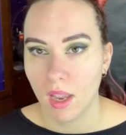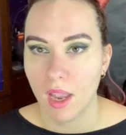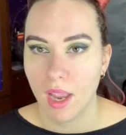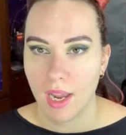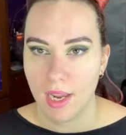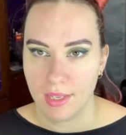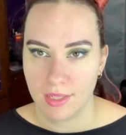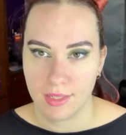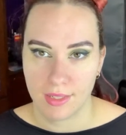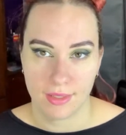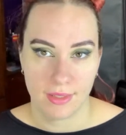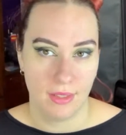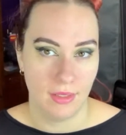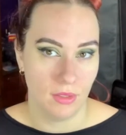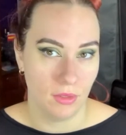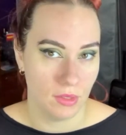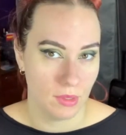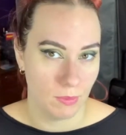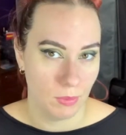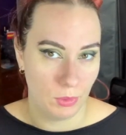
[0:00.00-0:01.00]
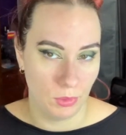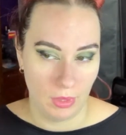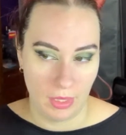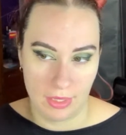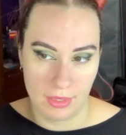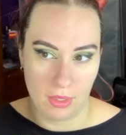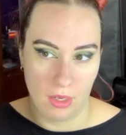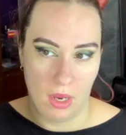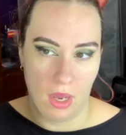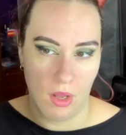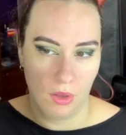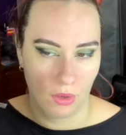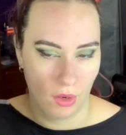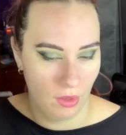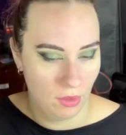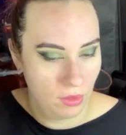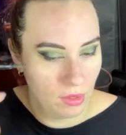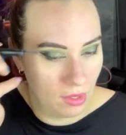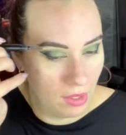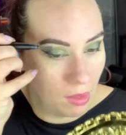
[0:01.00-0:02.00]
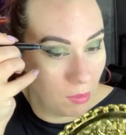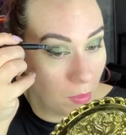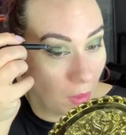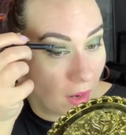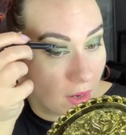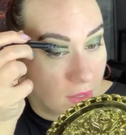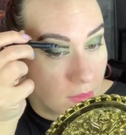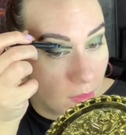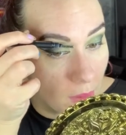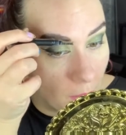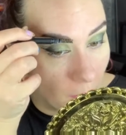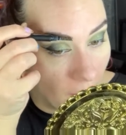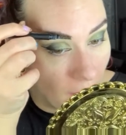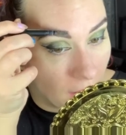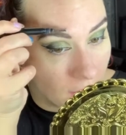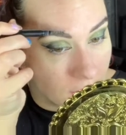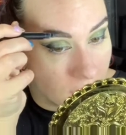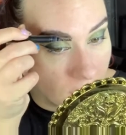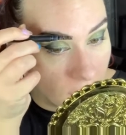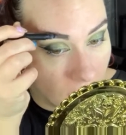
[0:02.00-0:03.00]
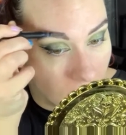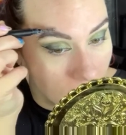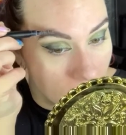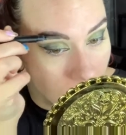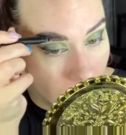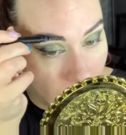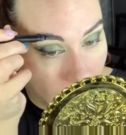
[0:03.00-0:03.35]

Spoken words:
is just a little spoolie, so I'll go through and I'll brush my brows through.